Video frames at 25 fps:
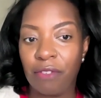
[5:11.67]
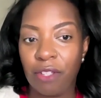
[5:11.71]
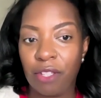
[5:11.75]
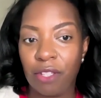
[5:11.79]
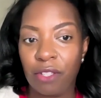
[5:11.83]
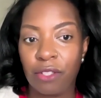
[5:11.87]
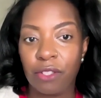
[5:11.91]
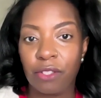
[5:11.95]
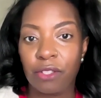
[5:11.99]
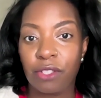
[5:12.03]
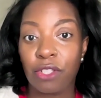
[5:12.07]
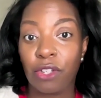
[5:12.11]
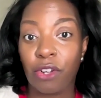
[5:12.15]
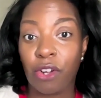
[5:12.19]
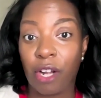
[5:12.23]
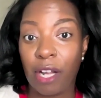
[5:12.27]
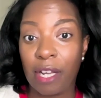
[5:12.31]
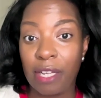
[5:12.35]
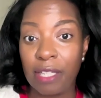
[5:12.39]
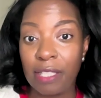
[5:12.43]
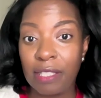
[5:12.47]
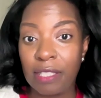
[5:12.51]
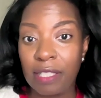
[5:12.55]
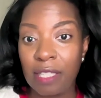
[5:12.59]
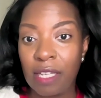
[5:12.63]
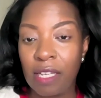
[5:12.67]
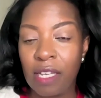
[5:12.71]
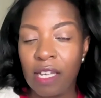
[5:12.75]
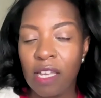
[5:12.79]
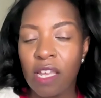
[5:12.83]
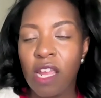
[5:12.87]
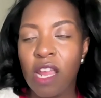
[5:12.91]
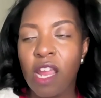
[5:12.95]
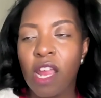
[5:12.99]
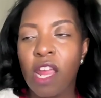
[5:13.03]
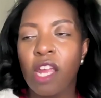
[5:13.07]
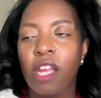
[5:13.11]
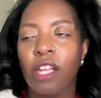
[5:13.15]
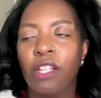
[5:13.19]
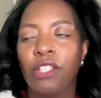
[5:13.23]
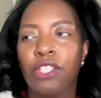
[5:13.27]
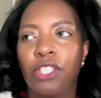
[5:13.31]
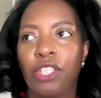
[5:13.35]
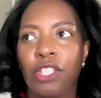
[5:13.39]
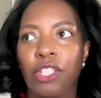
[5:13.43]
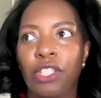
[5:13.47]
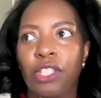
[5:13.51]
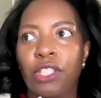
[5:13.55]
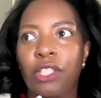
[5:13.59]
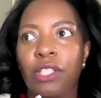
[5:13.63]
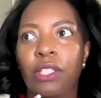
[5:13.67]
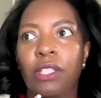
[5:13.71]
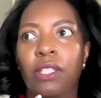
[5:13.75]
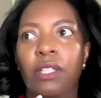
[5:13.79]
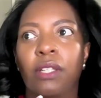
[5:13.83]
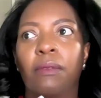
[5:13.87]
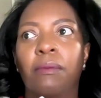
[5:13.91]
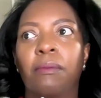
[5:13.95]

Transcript: feels crazy, just